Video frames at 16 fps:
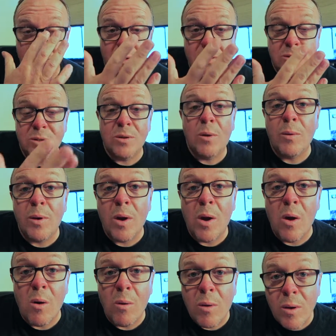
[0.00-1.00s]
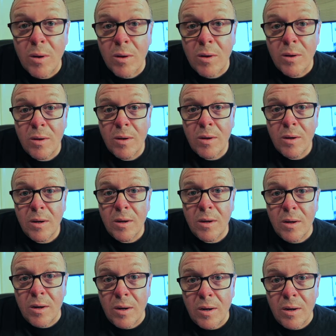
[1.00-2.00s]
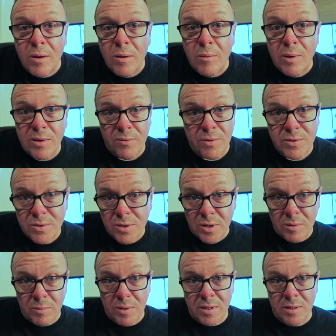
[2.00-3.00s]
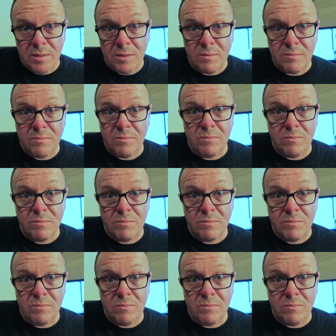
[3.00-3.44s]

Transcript: Because you don't know whether it's going to be